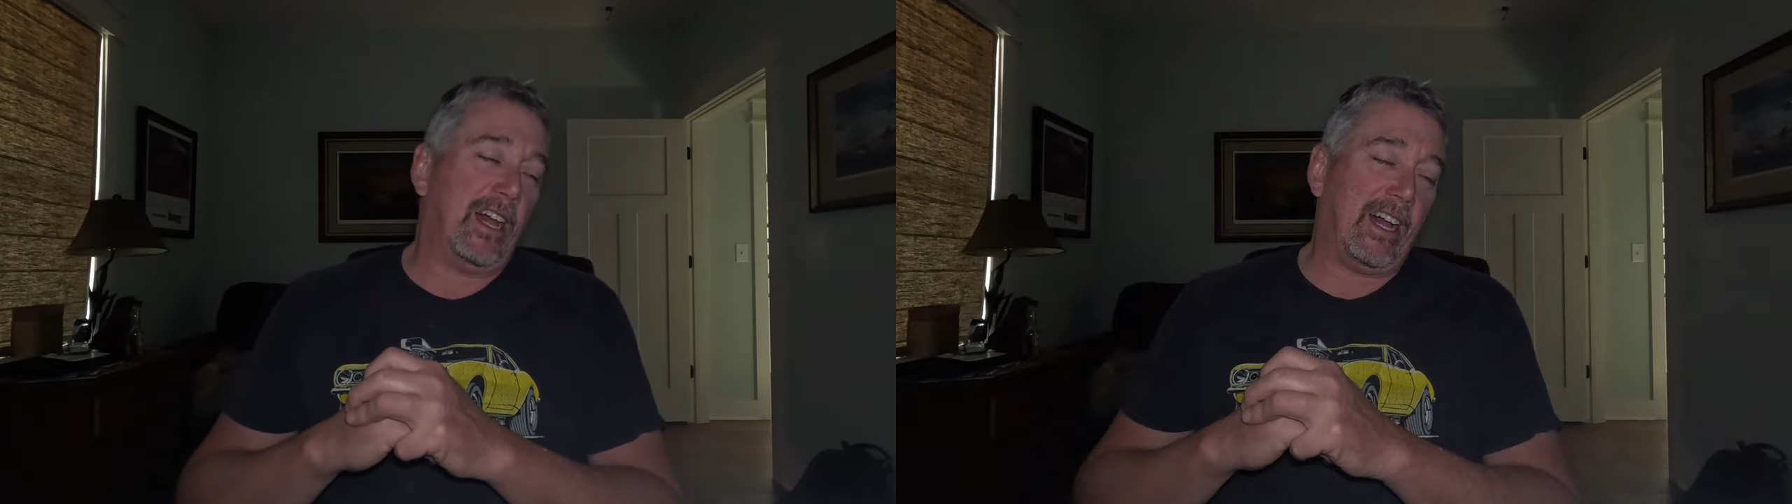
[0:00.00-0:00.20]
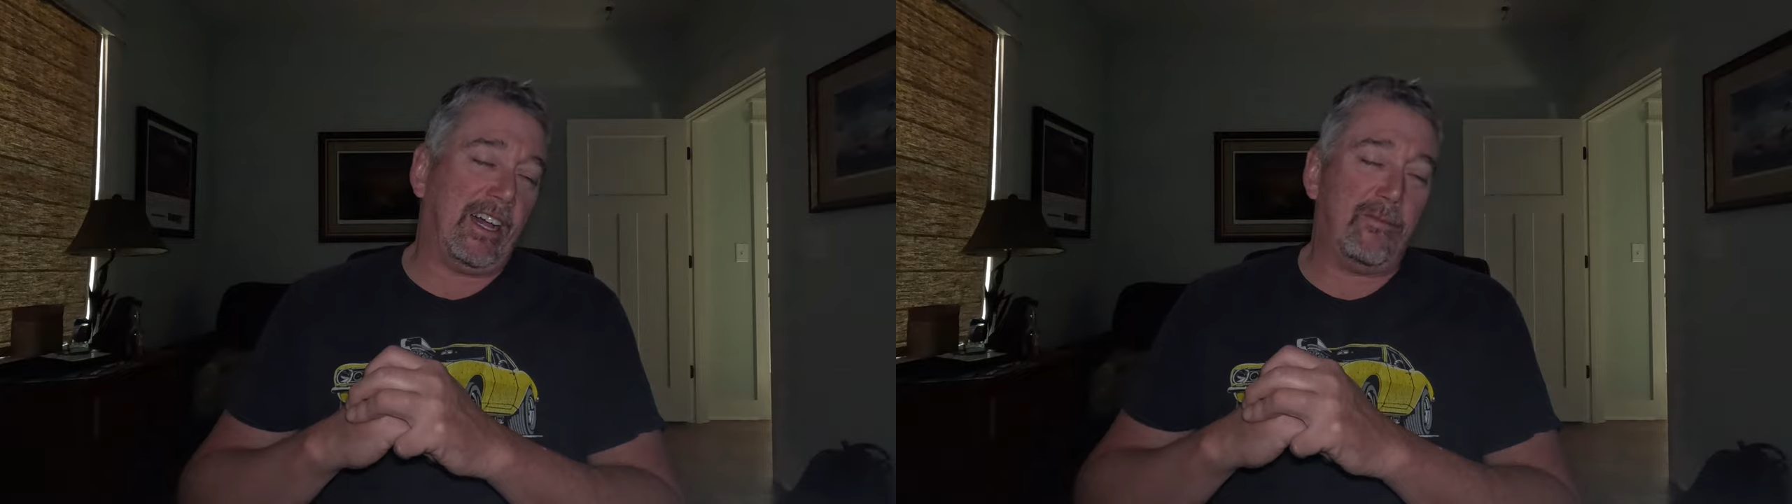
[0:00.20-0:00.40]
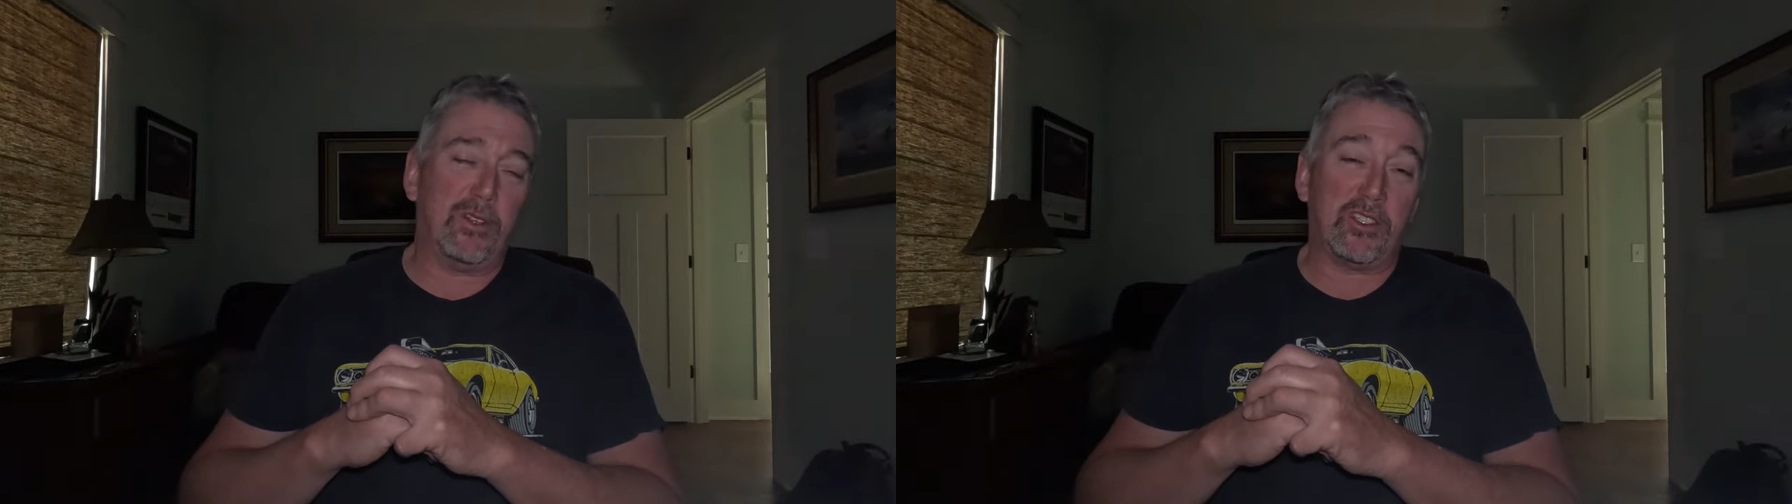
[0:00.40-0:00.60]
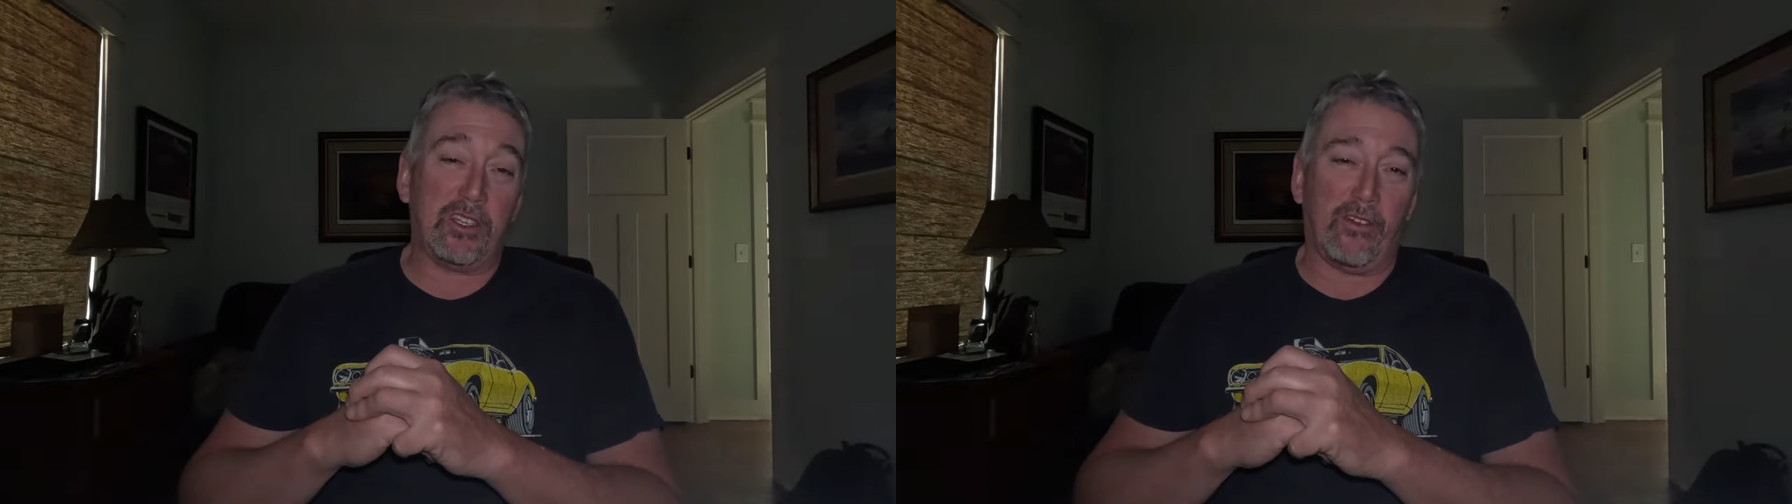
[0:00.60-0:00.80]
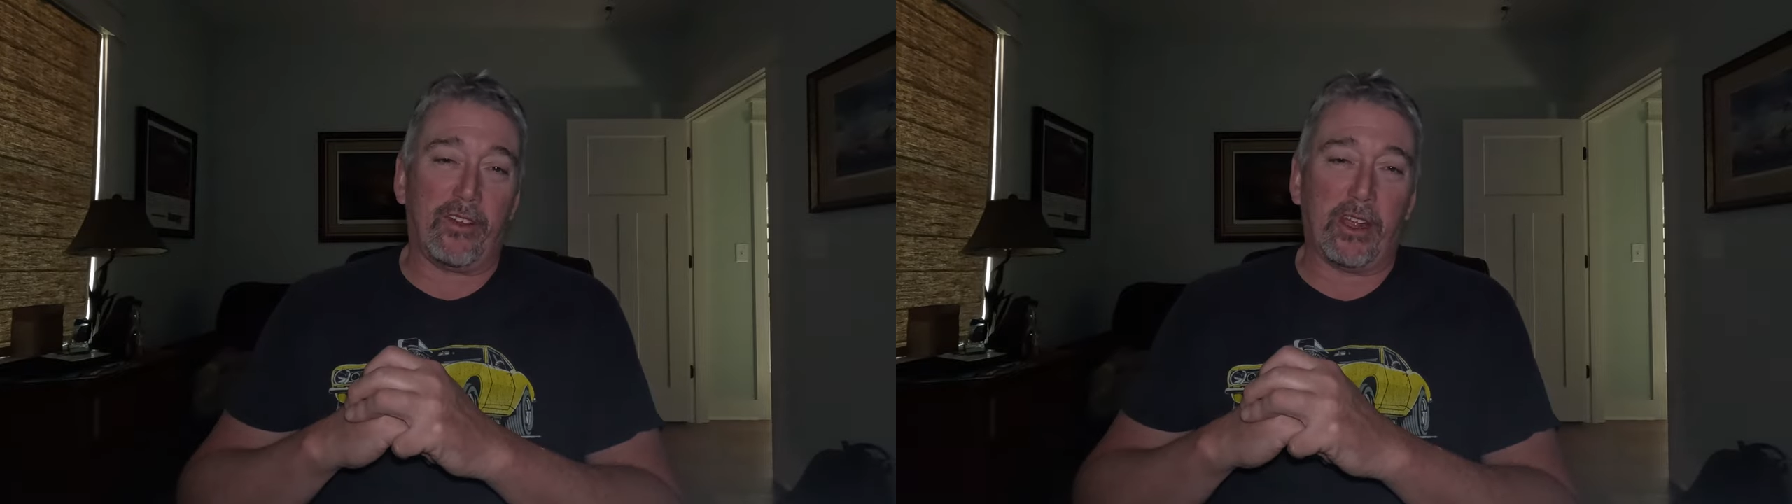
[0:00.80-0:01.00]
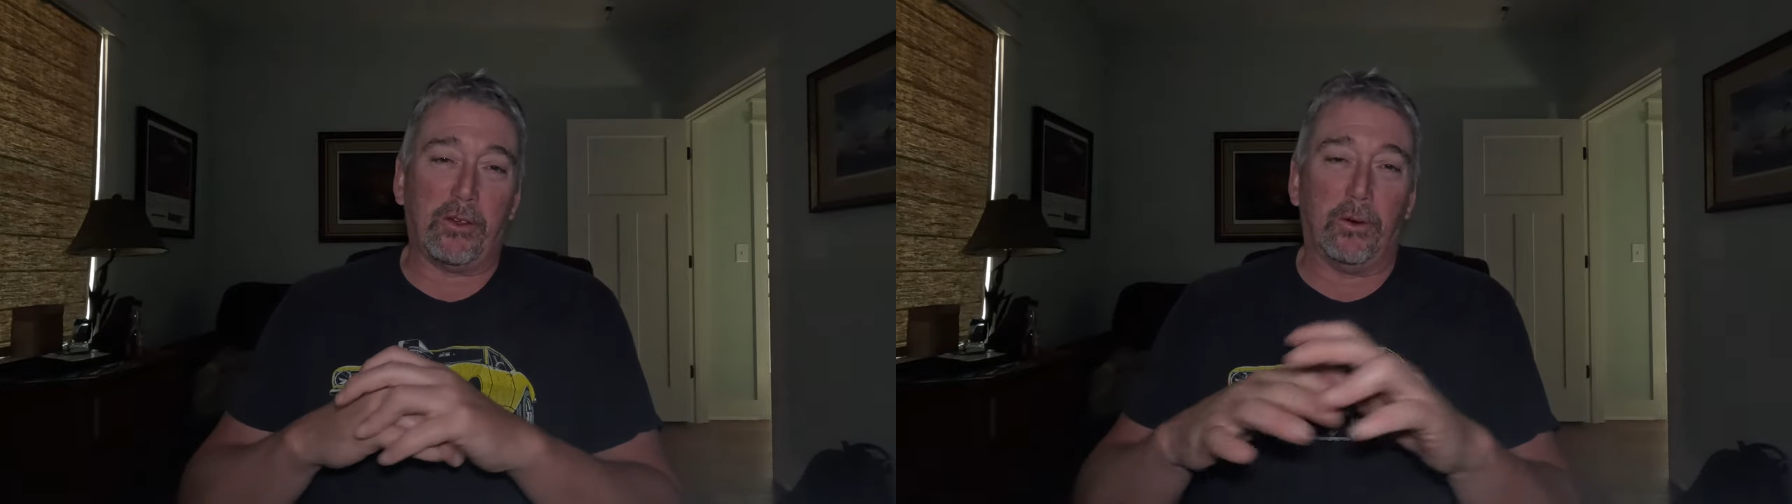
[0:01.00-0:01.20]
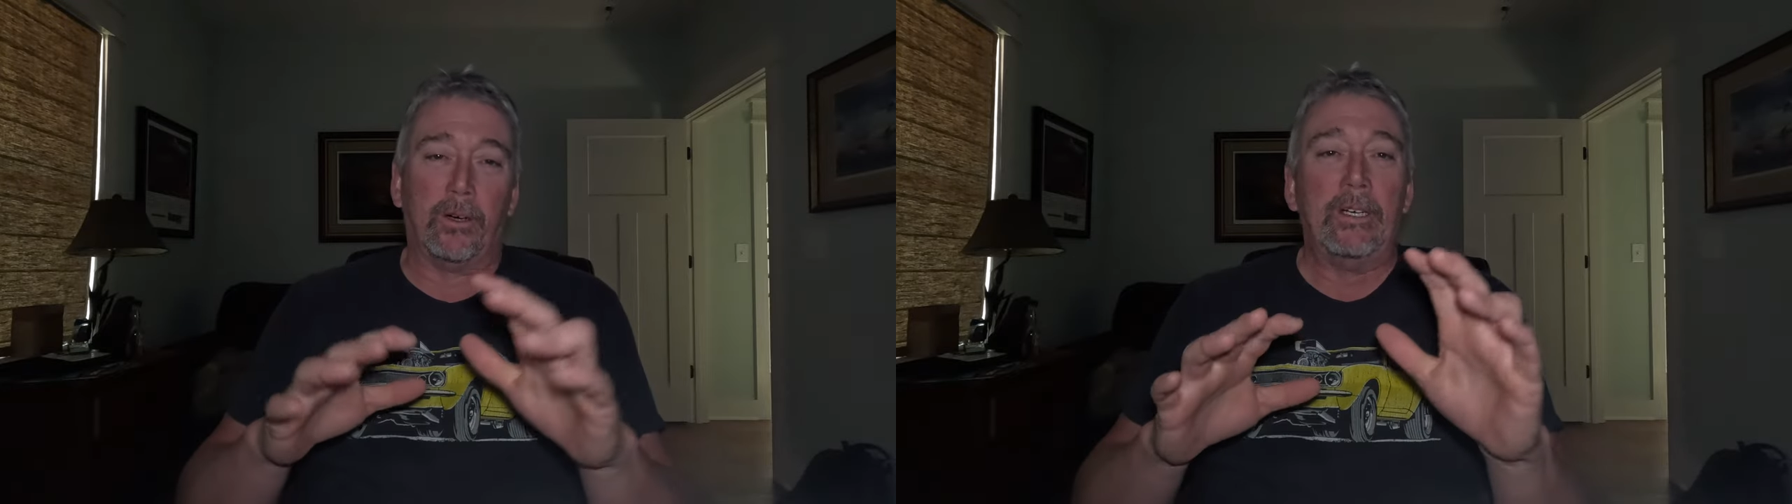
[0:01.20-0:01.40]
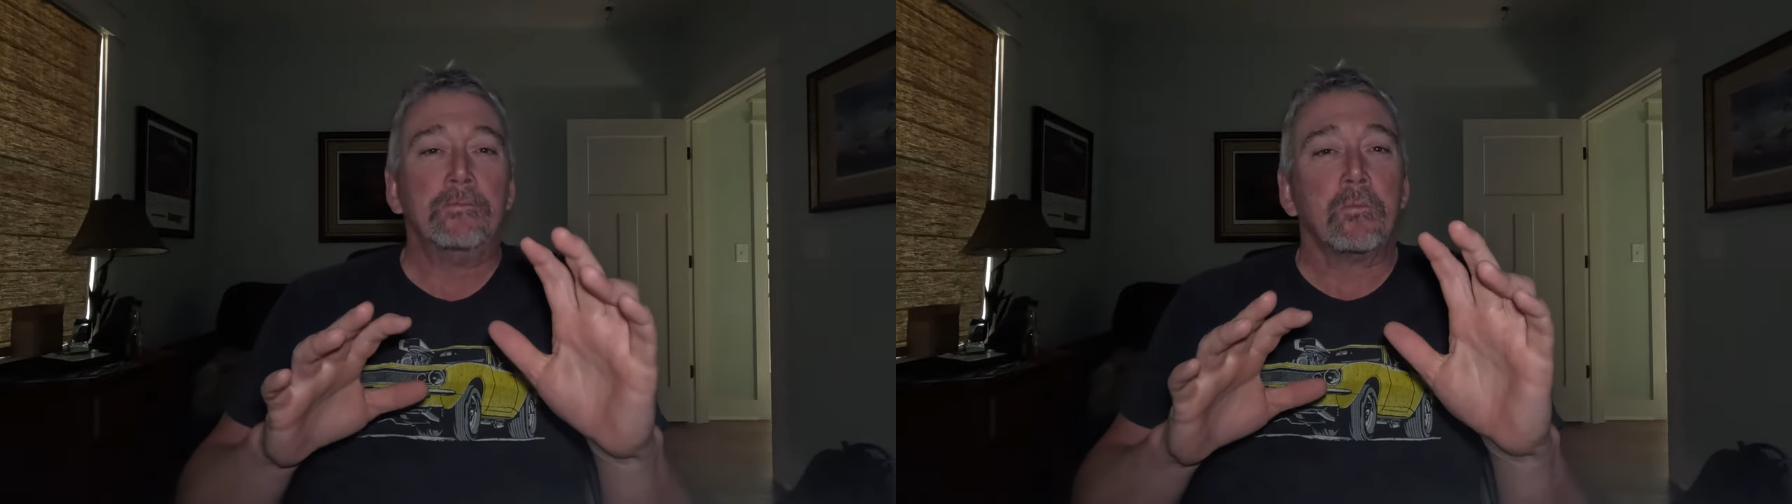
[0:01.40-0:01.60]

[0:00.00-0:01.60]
um, but still very cool.